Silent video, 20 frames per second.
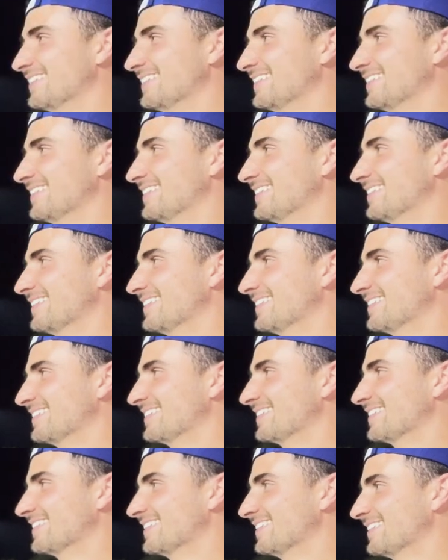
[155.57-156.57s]

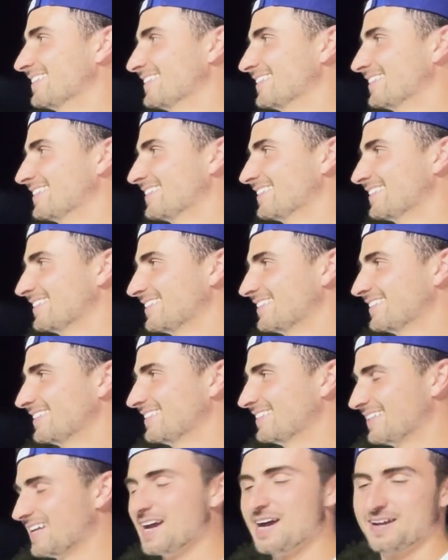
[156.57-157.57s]

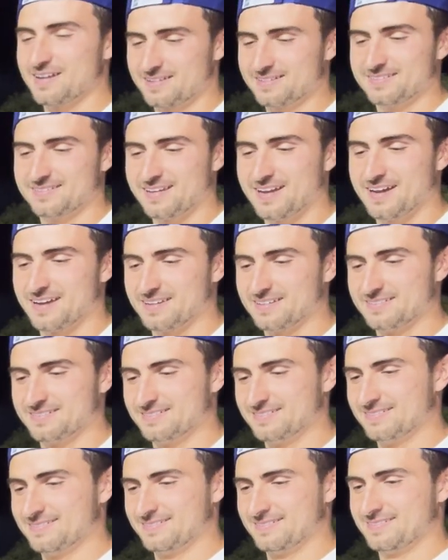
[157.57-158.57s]

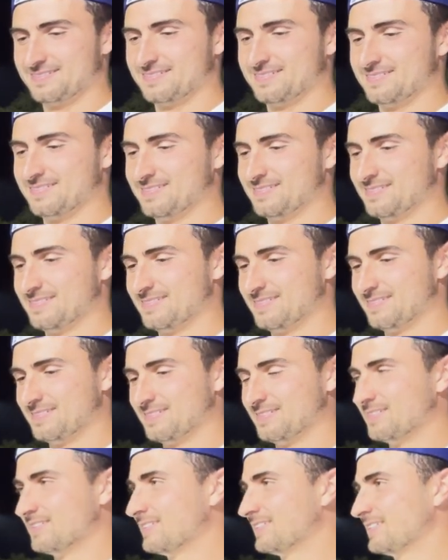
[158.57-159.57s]

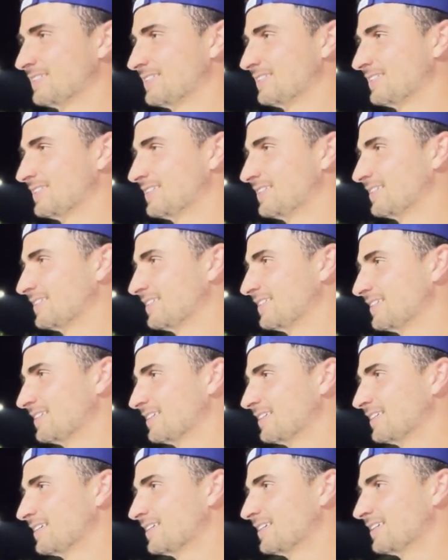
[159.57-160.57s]

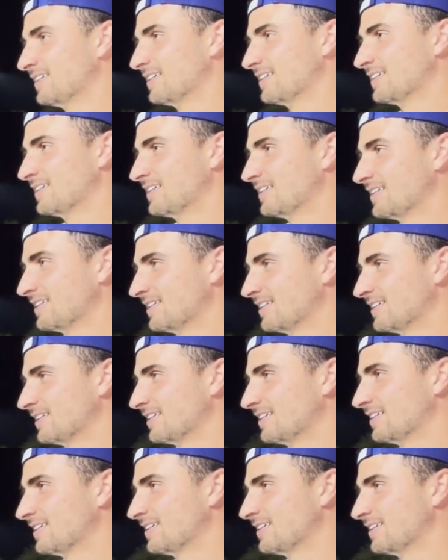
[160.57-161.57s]

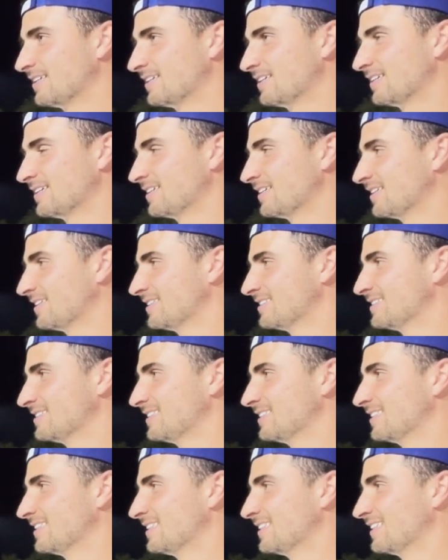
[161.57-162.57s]

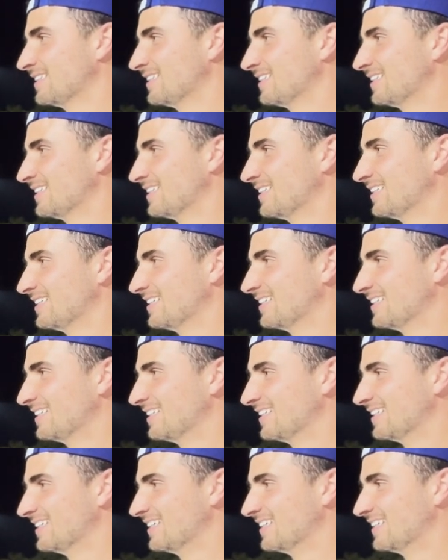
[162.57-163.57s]
This person isn't speaking.